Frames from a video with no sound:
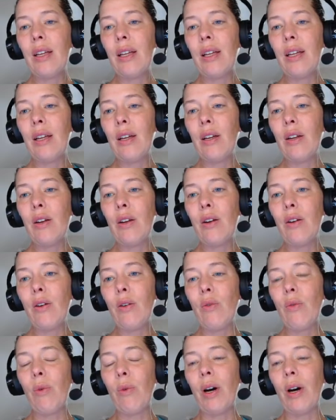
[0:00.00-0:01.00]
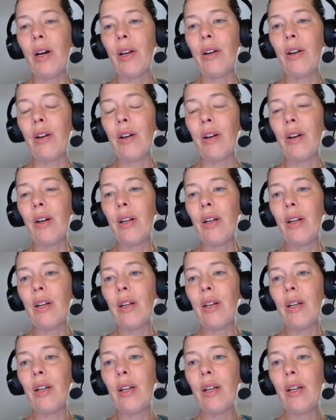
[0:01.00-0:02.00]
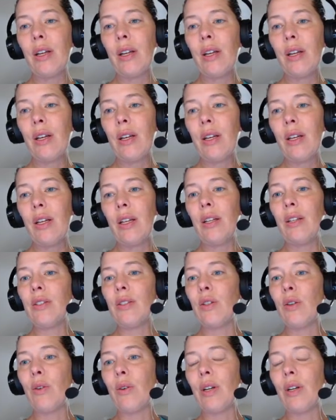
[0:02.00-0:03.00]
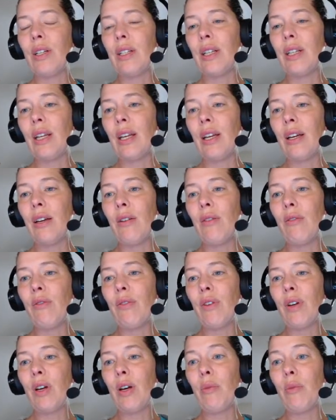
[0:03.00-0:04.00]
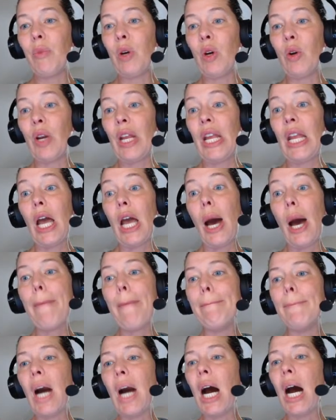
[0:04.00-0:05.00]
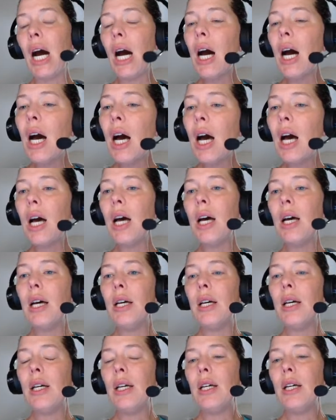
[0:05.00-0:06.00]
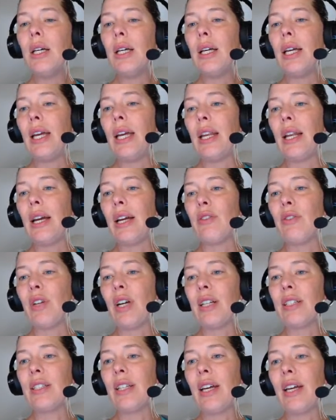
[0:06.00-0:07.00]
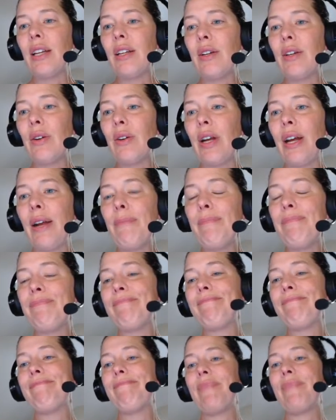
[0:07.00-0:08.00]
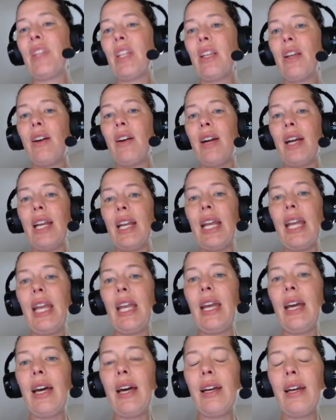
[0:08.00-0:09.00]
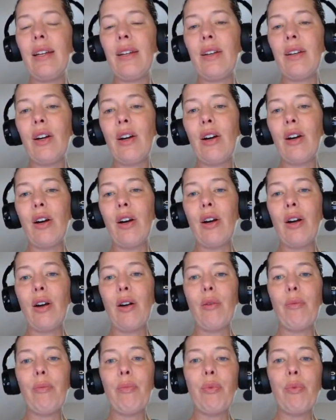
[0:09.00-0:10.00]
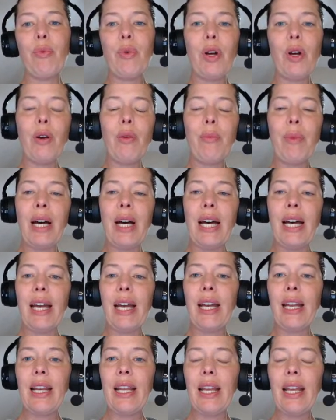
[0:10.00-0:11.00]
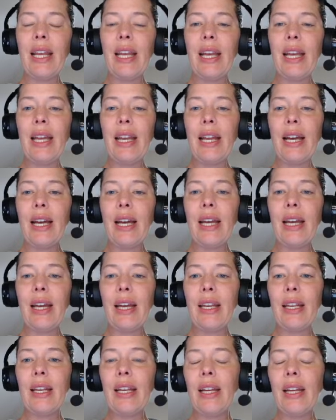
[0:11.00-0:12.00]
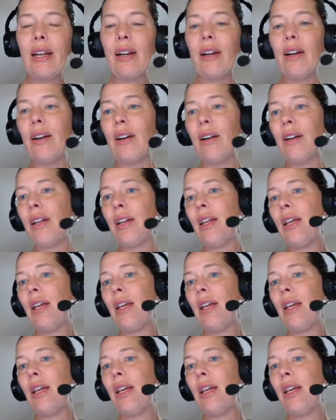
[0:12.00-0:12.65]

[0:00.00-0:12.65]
in water is going to give ammonium and hydroxide. Okay. All right. And our bromide anion here,